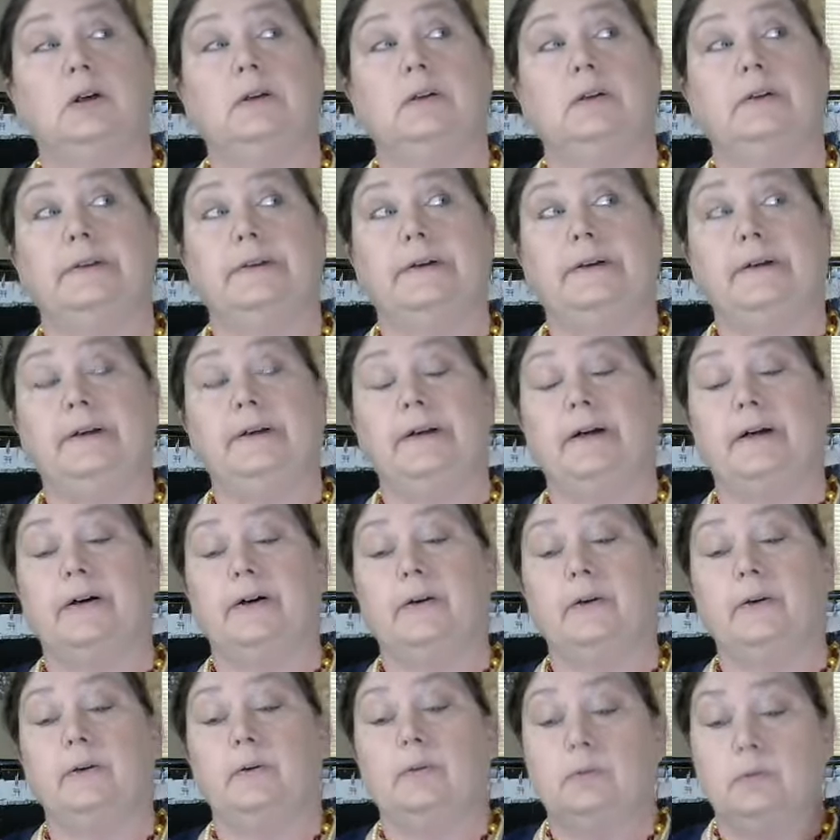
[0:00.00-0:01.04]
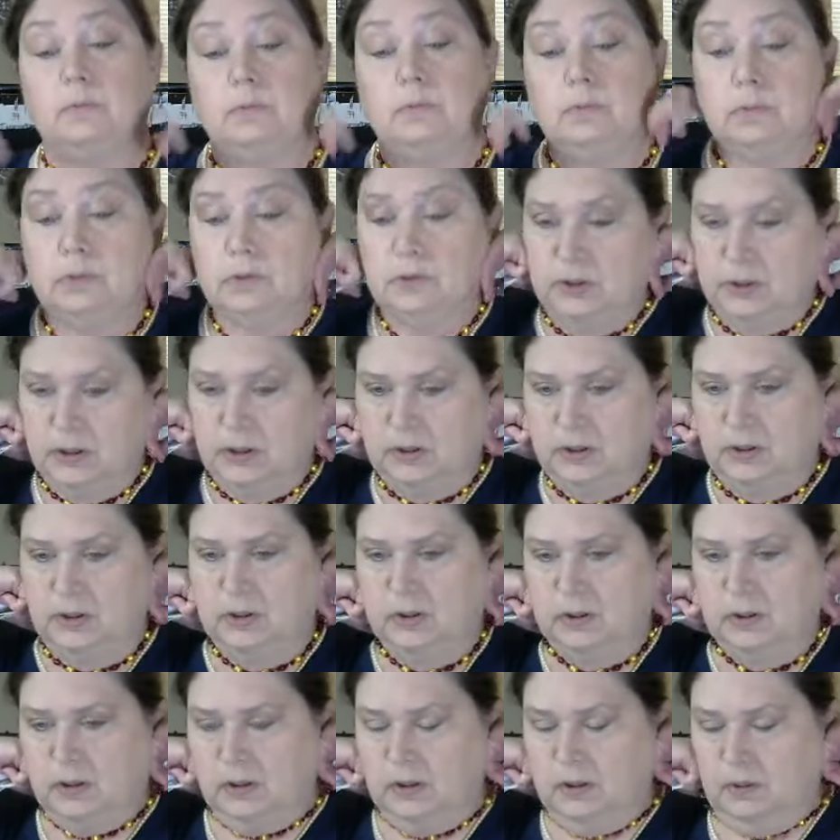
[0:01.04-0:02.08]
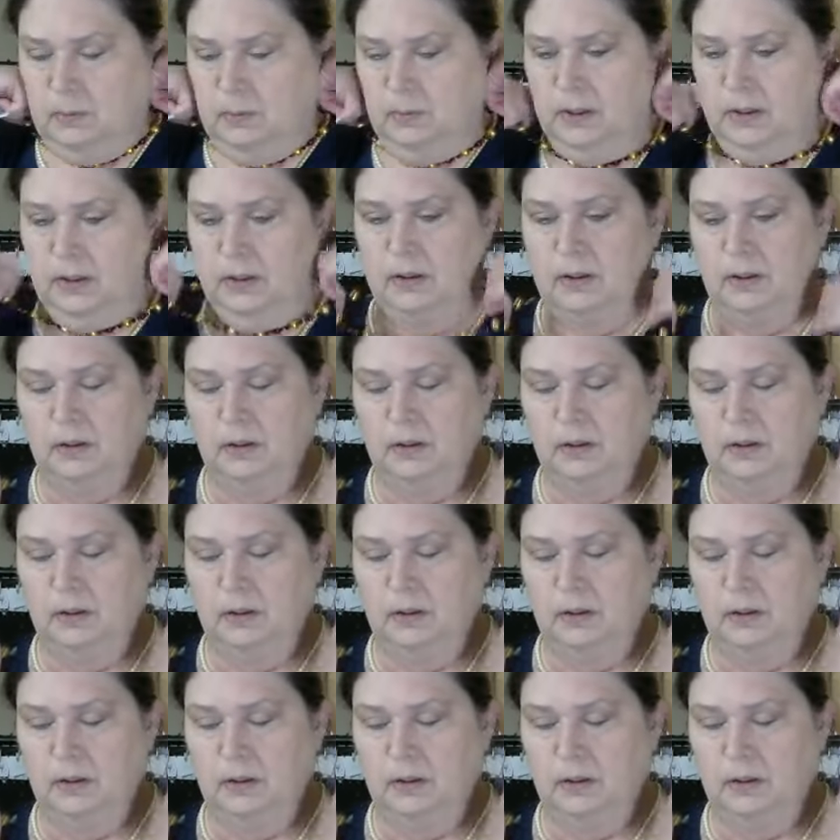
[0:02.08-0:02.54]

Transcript: There you go. Just, I mean,